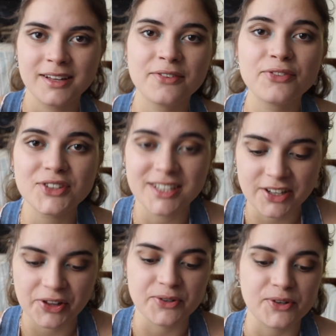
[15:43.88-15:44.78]
full
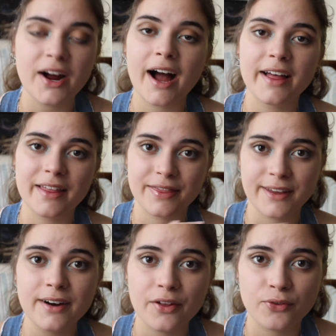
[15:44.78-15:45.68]
disclosure,
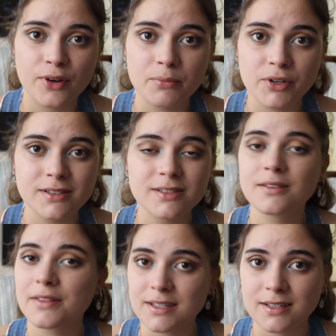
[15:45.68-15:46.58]
there are 3
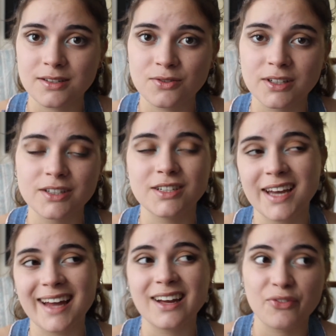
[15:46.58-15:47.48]
books. This is a
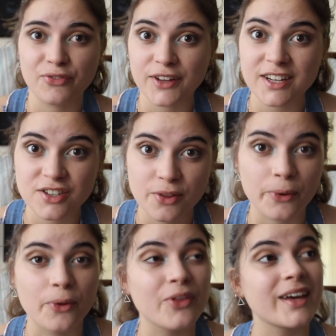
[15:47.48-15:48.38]
trilogy, and I finished the
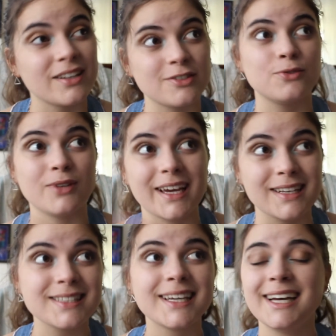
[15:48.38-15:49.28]
whole thing in 2
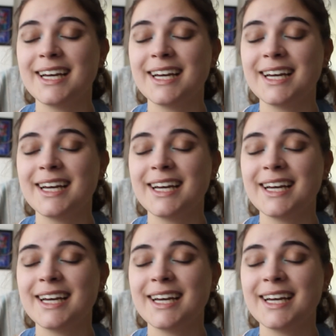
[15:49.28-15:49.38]
days.